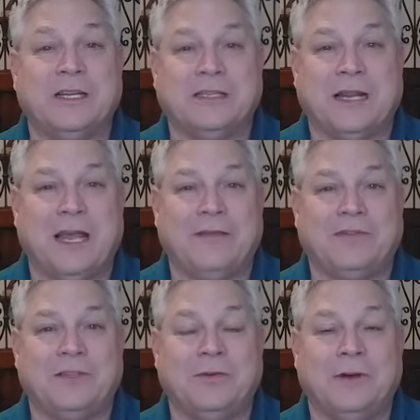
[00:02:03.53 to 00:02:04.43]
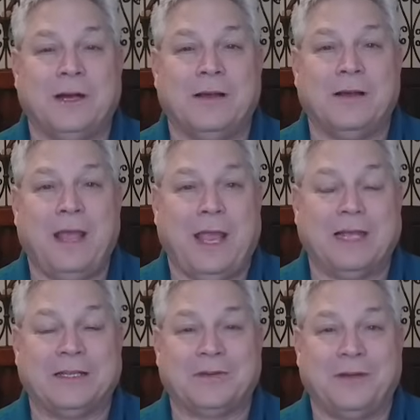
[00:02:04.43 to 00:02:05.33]
doesn't have to uh,
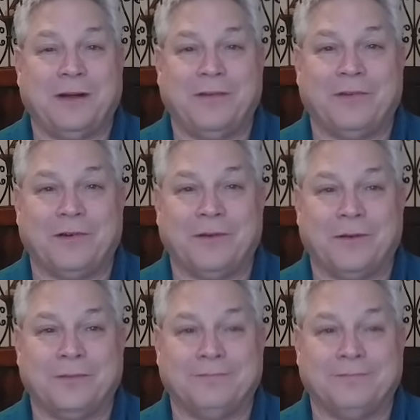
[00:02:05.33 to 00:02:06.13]
answer any further,